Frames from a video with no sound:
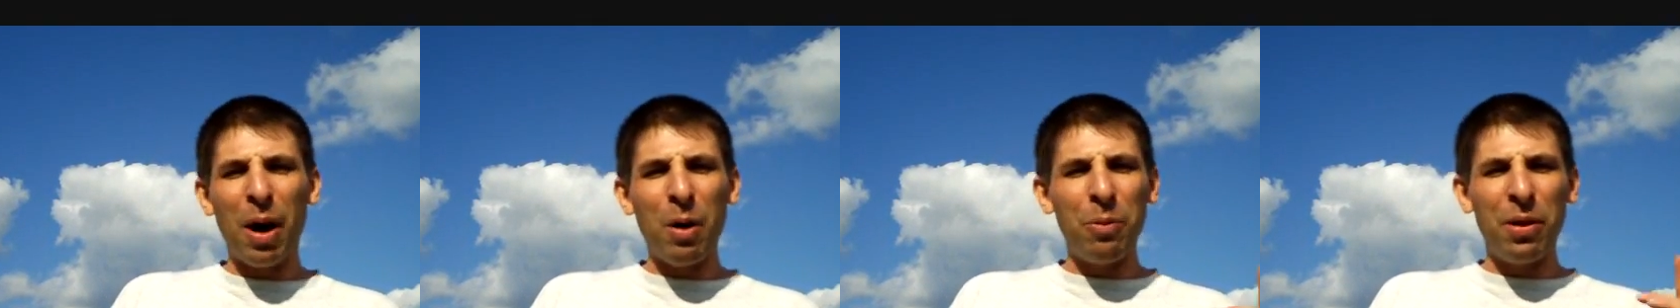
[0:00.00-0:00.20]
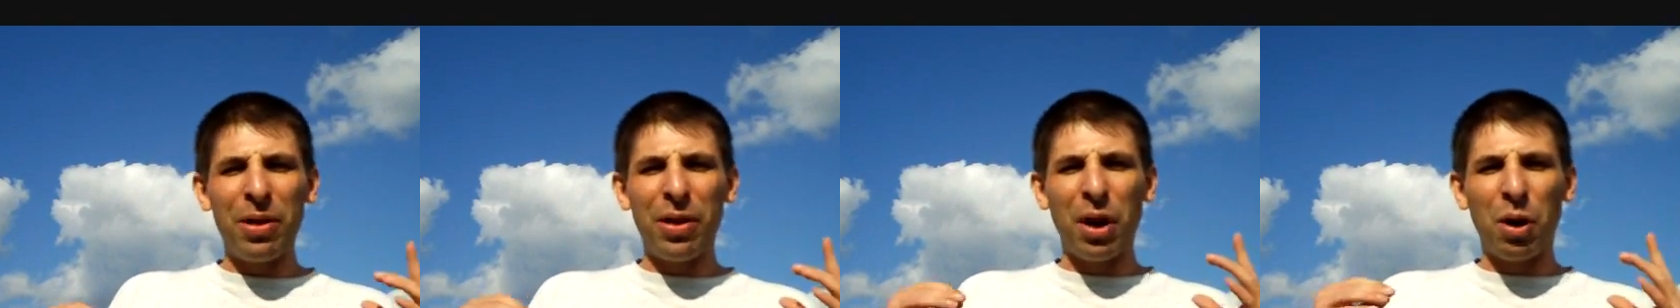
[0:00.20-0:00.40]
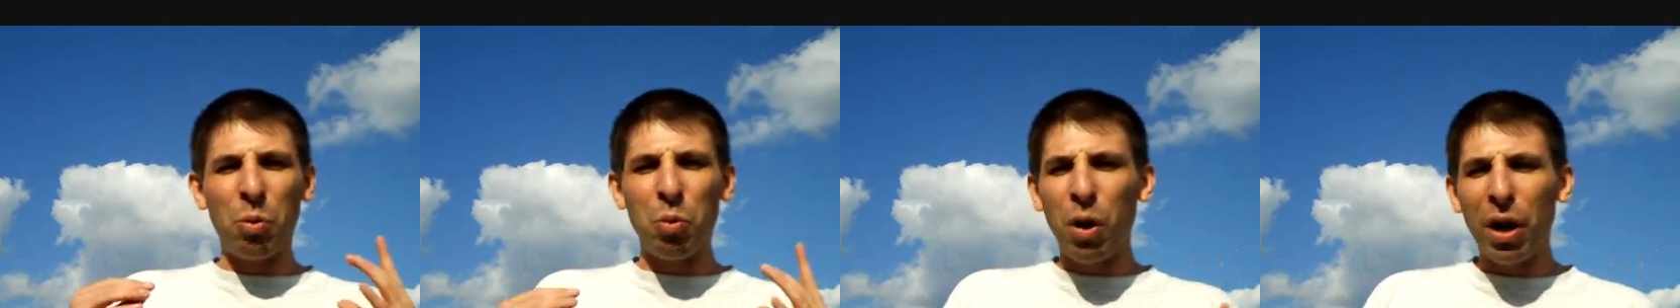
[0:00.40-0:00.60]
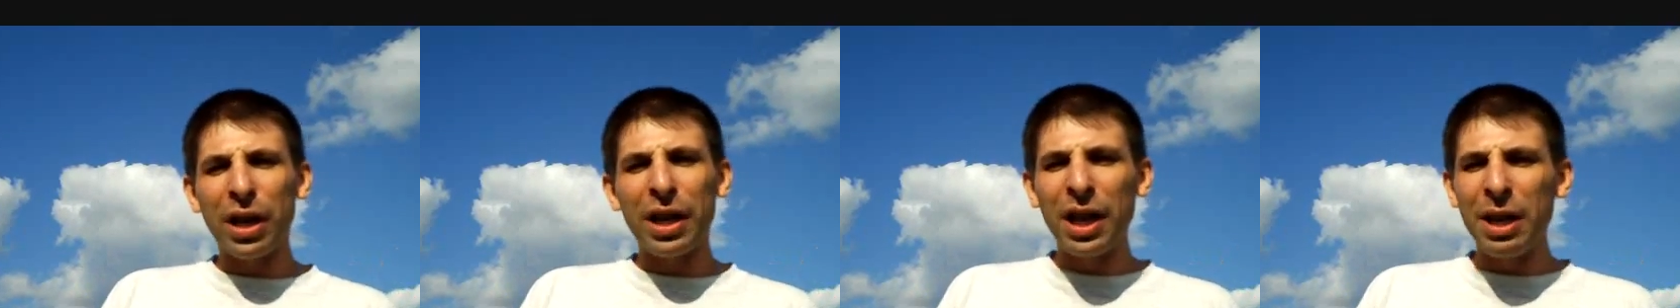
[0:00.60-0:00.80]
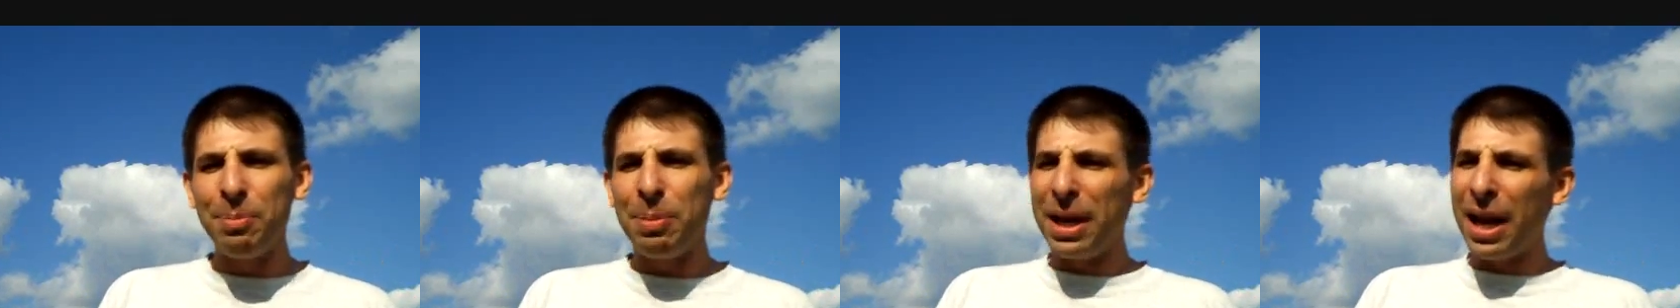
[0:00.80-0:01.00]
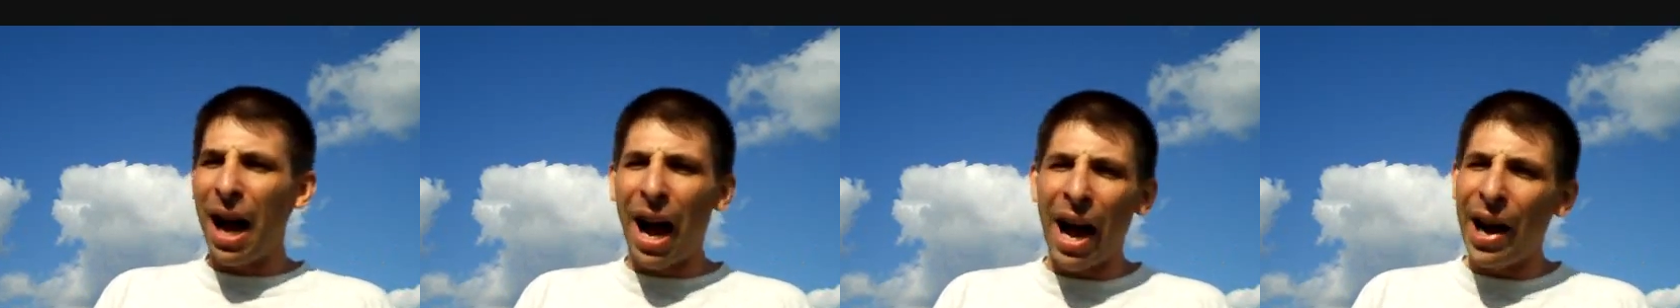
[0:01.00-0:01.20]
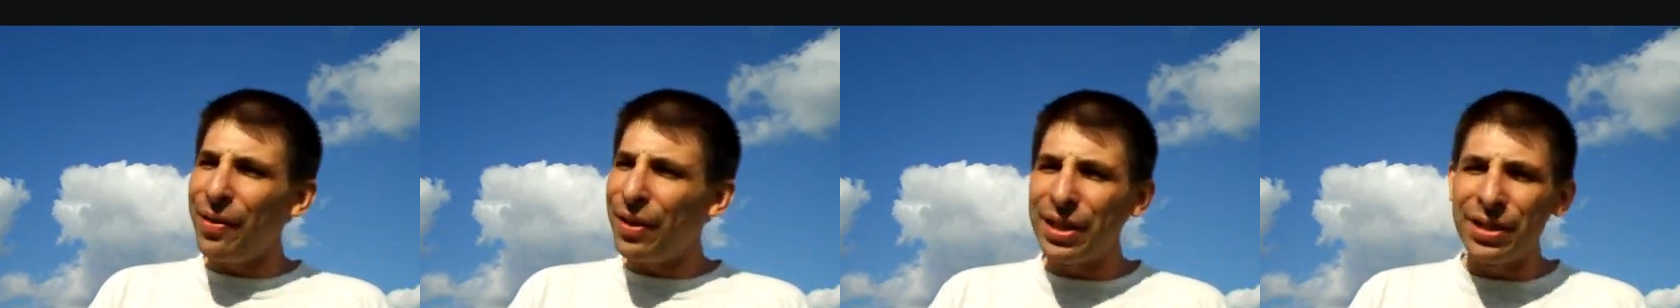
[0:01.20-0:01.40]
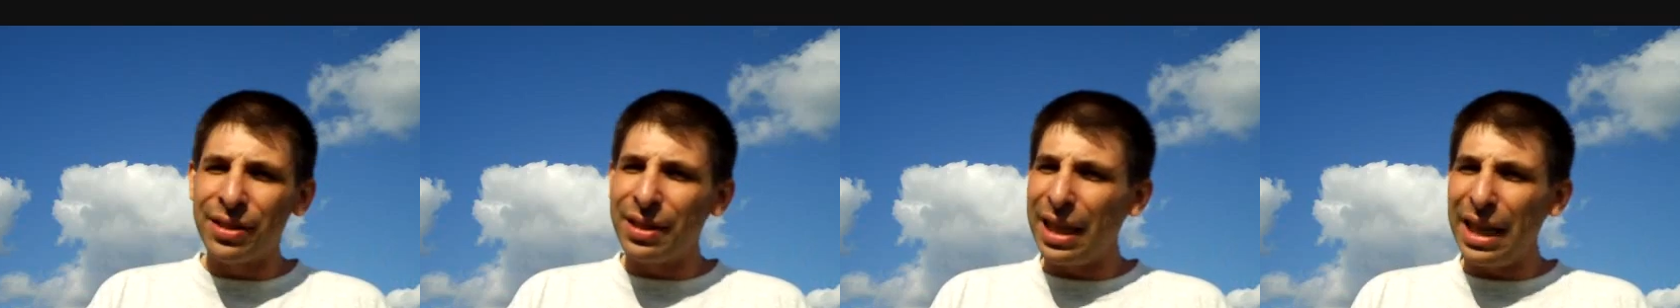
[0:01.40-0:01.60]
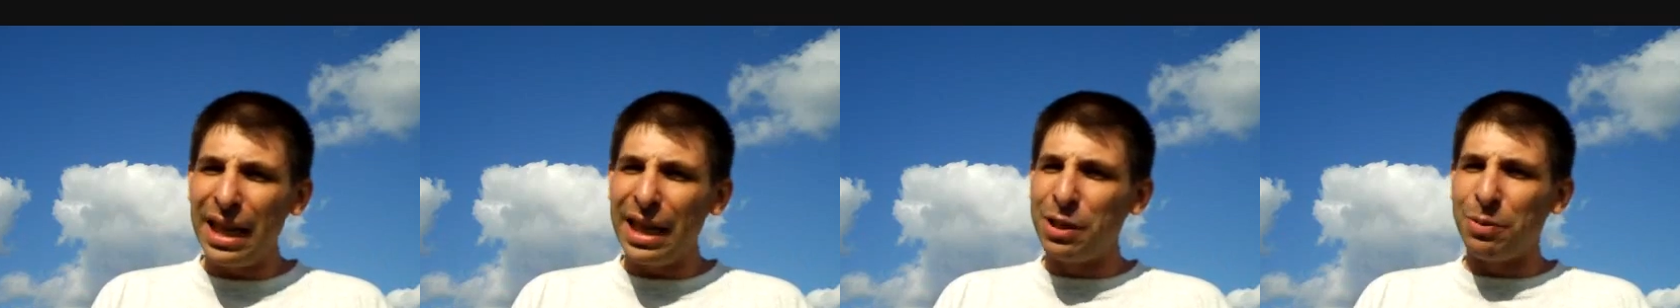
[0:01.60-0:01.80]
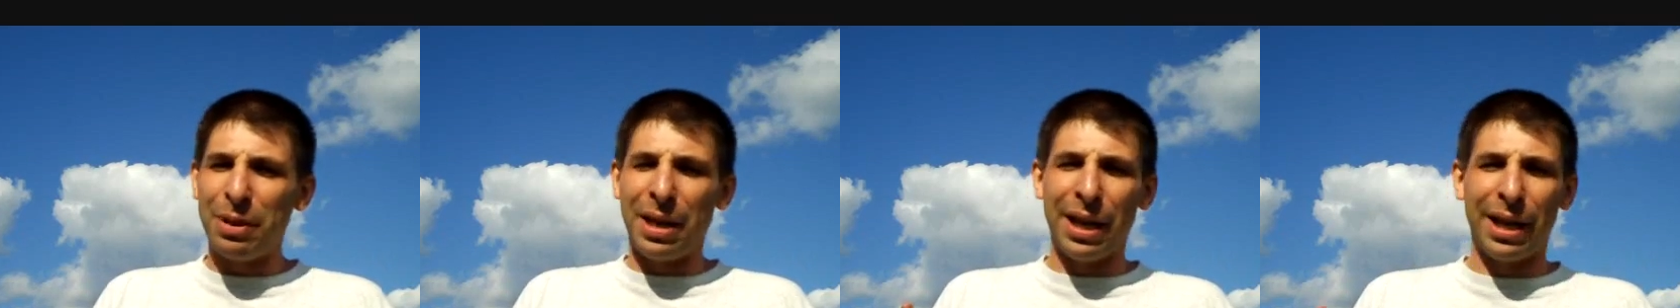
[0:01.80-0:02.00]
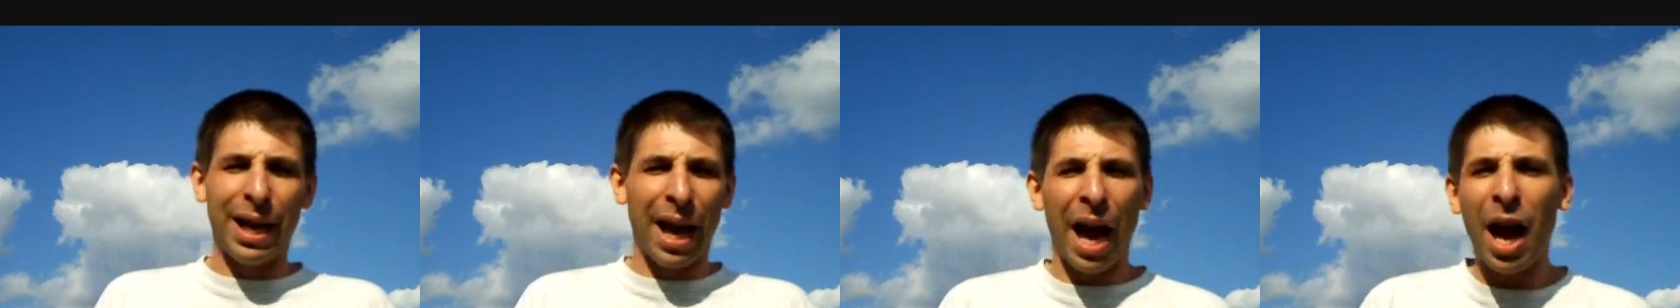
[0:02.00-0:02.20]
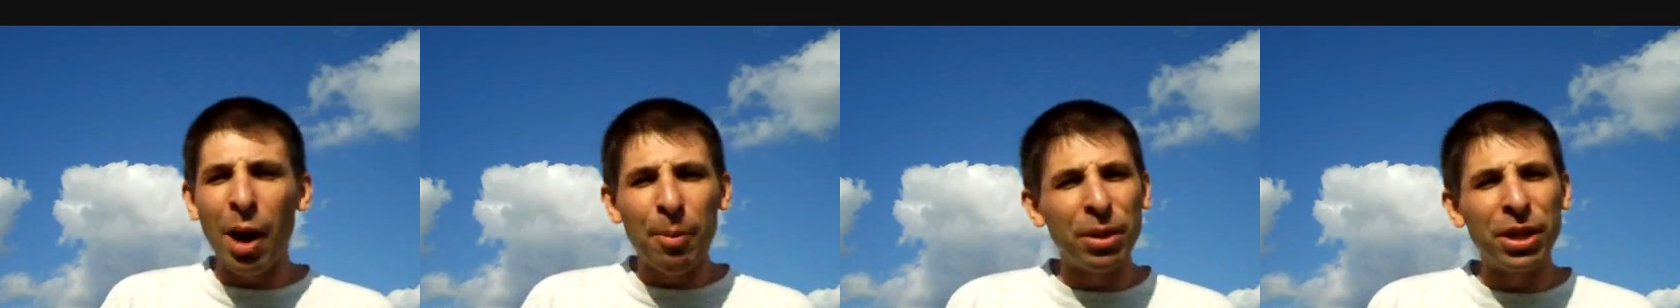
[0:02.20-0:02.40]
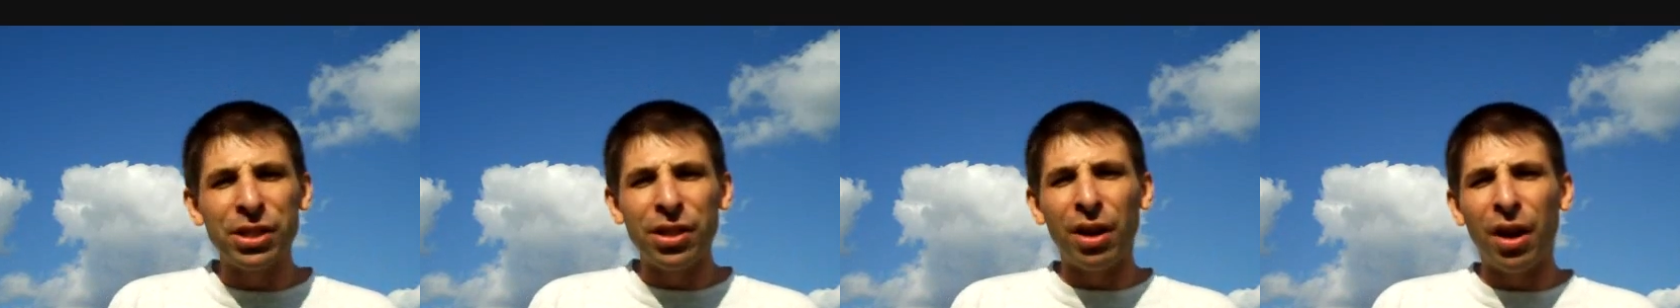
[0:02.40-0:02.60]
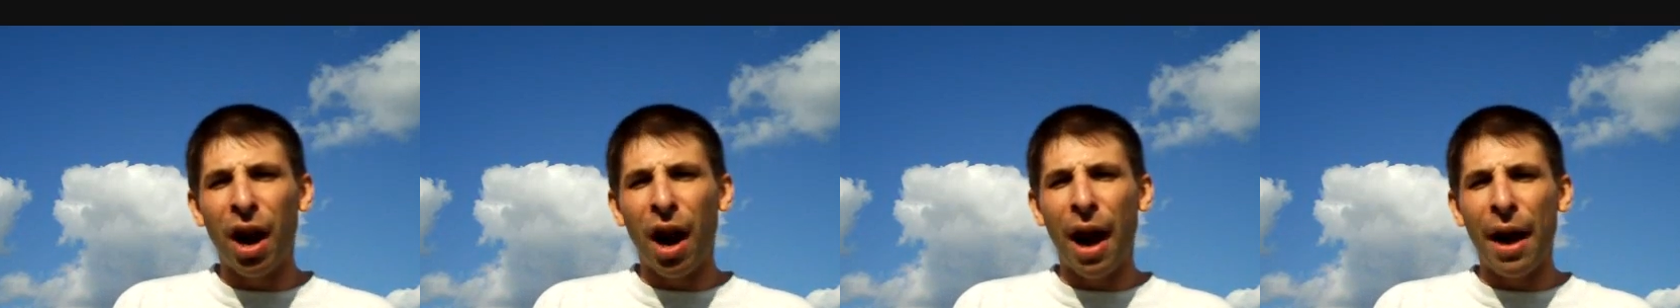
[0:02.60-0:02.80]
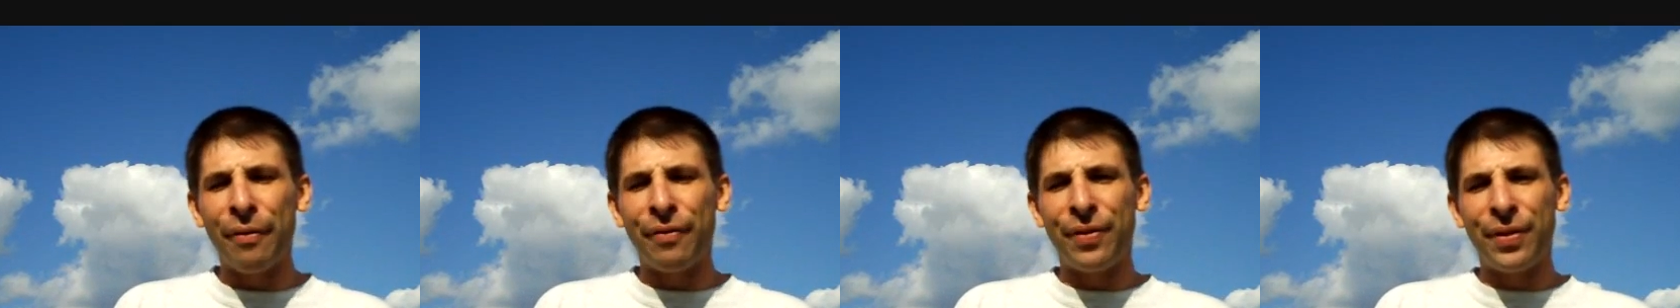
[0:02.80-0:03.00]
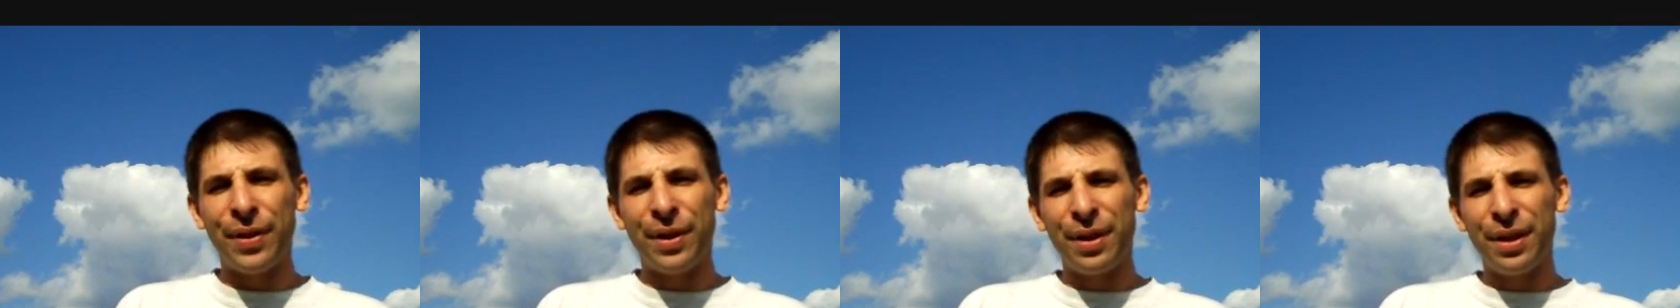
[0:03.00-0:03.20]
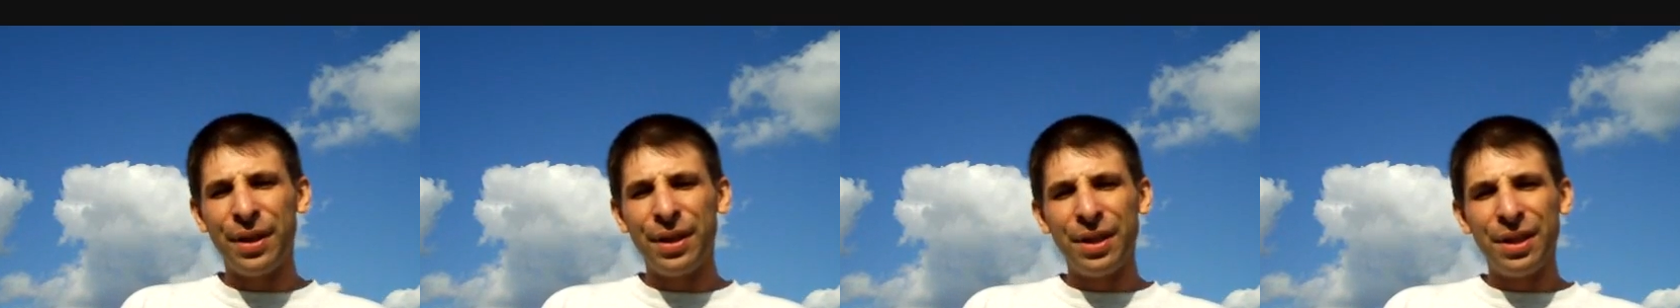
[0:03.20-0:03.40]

but when they're working behind the scenes, when the cameras are off,